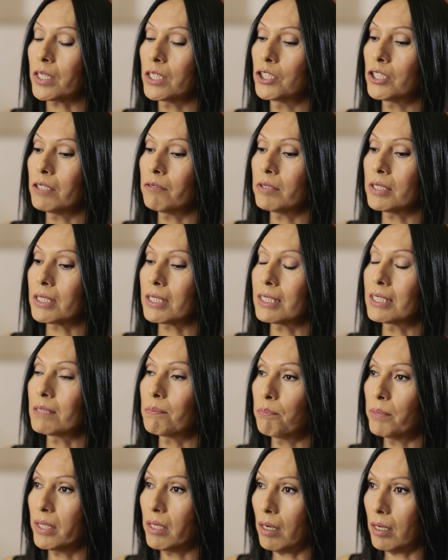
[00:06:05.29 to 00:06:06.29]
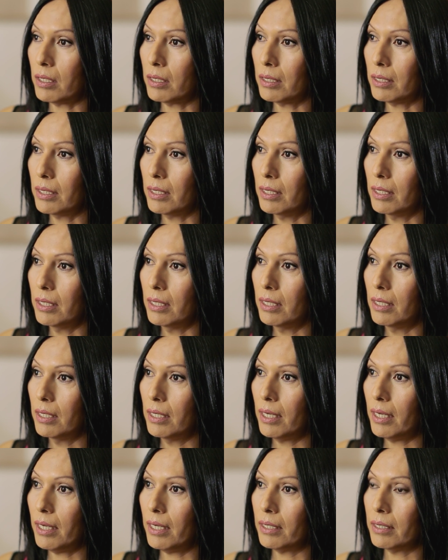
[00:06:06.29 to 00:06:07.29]
she was spit on
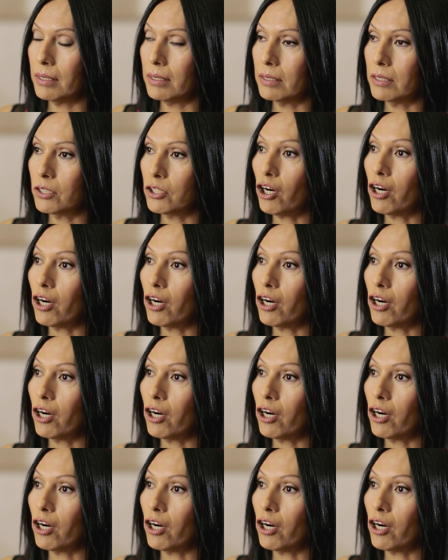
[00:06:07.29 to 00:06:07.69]
at a